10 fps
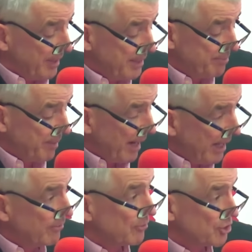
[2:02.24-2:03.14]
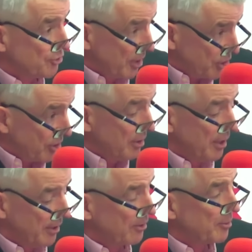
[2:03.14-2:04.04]
This planning restriction
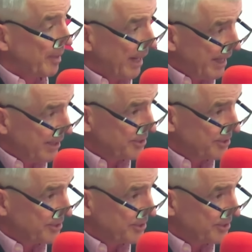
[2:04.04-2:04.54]
or the planning